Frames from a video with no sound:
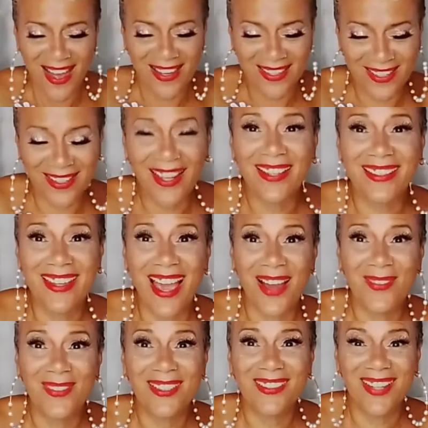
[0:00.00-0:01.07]
You're like, yeah,
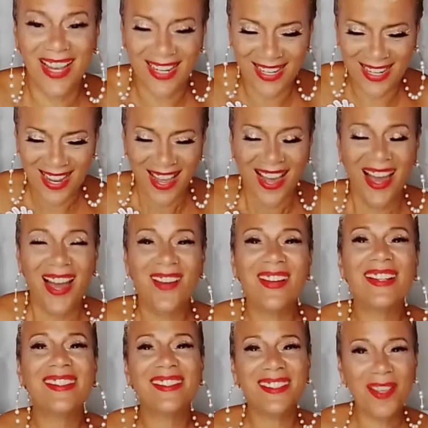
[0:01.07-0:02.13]
we're ready. All
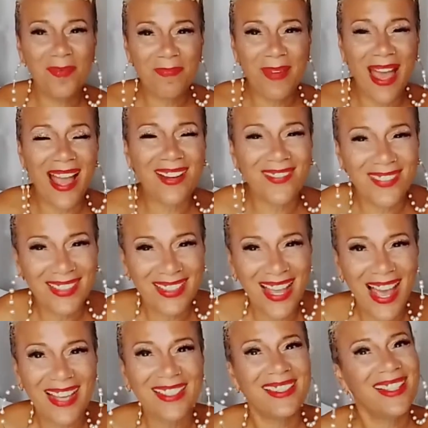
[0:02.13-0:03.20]
right, sit back,
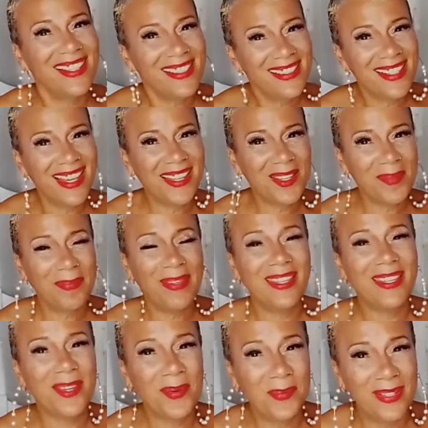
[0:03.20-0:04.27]
relax. Let's take a
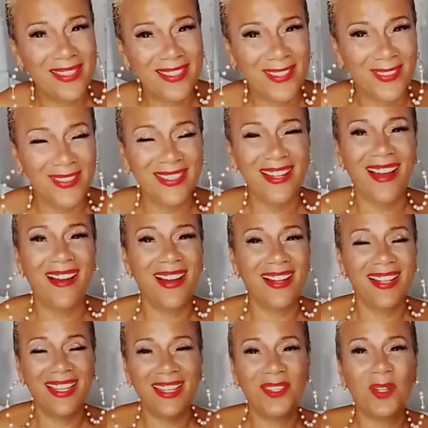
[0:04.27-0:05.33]
peek at what's going
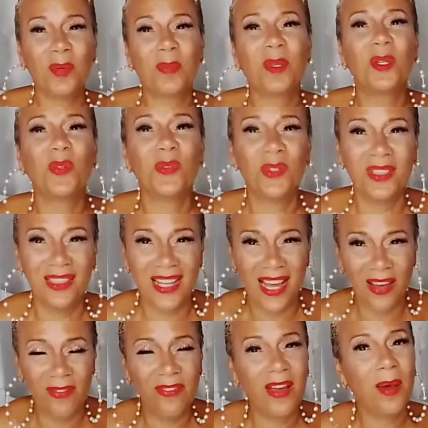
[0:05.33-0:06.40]
on in your beautiful
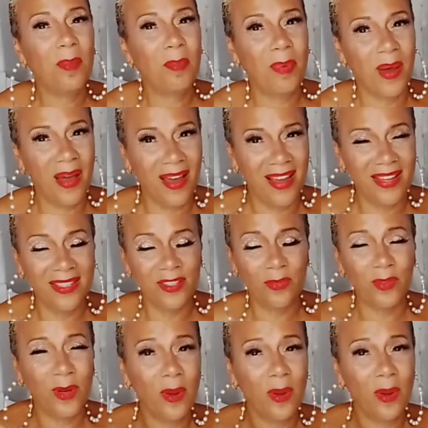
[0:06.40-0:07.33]
love bond.